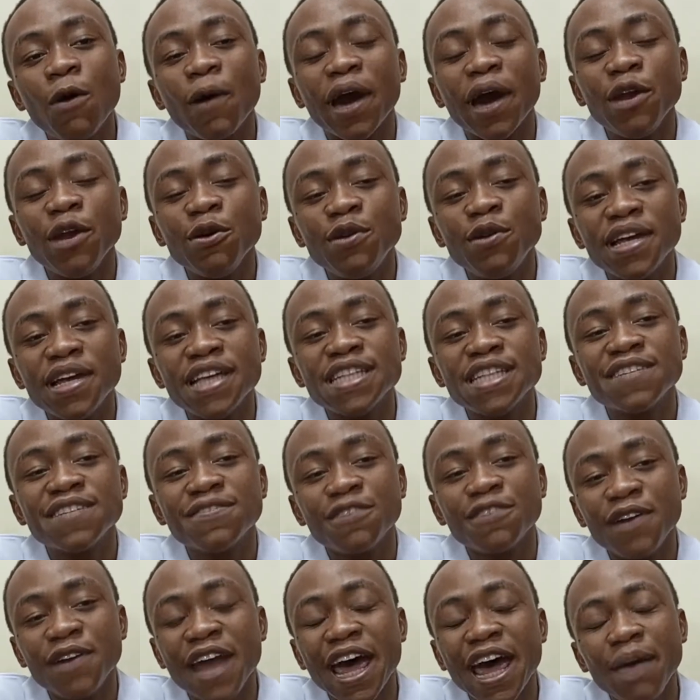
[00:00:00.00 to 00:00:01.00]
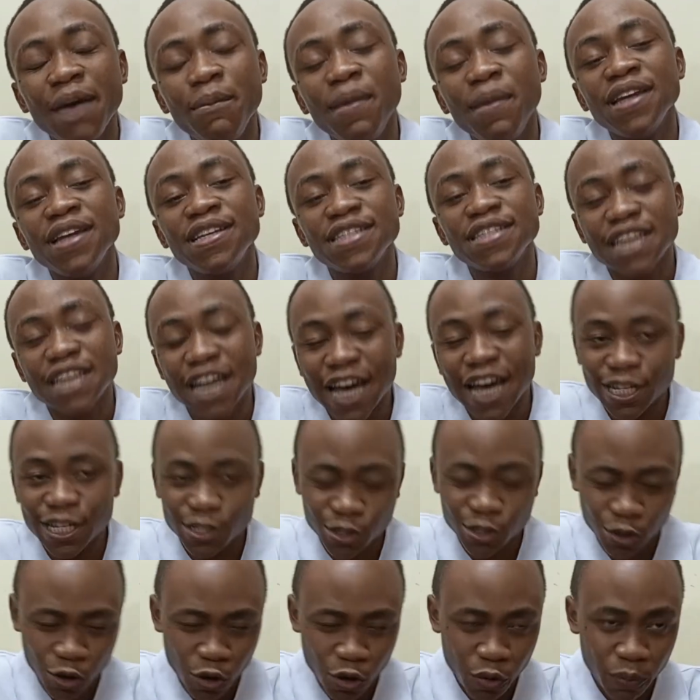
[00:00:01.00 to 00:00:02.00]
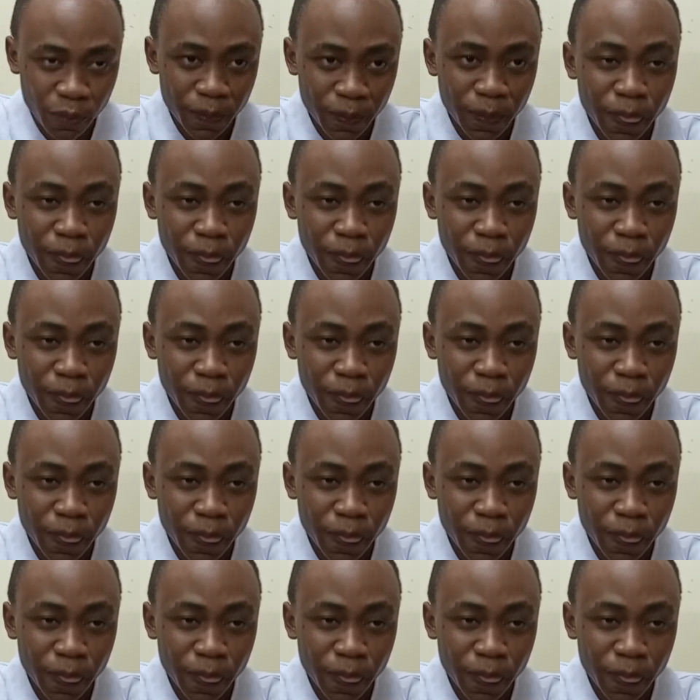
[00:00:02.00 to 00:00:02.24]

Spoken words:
can you test for diabetes at home.